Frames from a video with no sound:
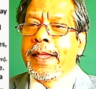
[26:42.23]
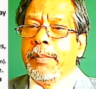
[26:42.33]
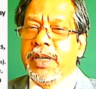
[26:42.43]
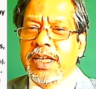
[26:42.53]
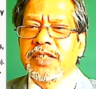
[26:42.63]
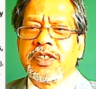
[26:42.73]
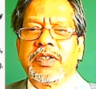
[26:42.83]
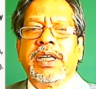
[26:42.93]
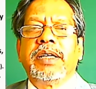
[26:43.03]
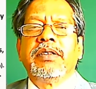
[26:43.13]
But that's the
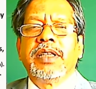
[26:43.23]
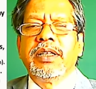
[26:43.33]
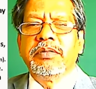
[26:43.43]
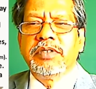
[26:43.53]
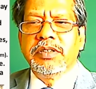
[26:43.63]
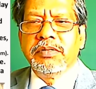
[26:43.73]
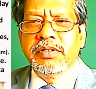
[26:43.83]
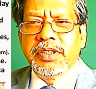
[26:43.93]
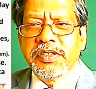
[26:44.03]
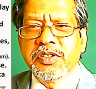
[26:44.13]
thing.
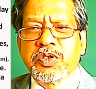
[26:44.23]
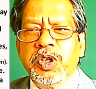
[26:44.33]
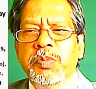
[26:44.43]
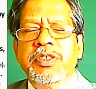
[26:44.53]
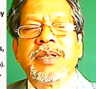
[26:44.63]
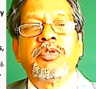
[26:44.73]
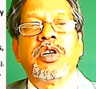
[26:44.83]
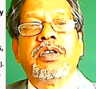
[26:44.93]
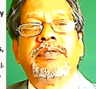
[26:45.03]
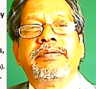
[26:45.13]
This is going to be some
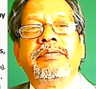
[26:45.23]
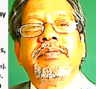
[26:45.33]
sort of,